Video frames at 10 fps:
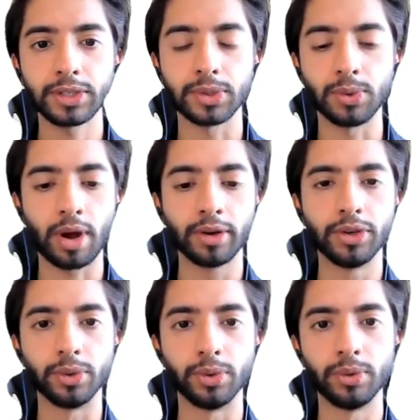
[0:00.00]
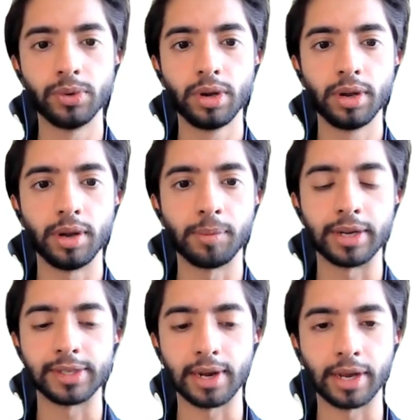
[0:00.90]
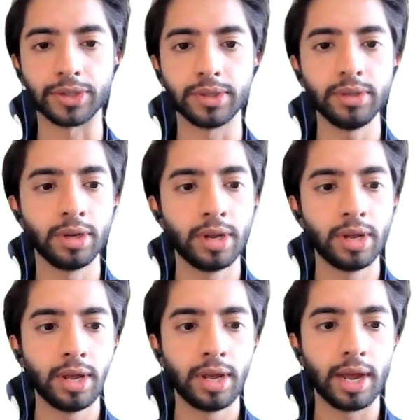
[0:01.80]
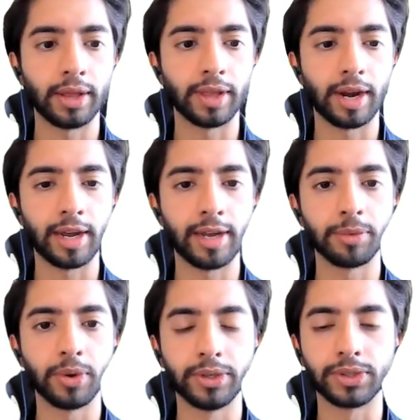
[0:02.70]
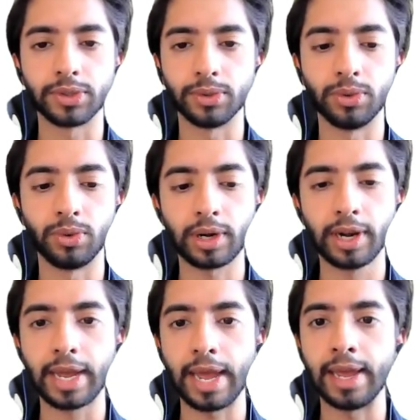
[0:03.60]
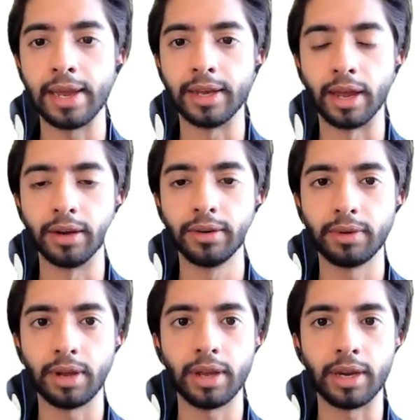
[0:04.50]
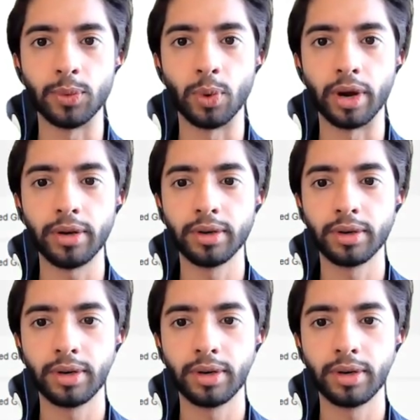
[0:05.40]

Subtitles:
to undo my selection. And then I am going to click A again, anywhere.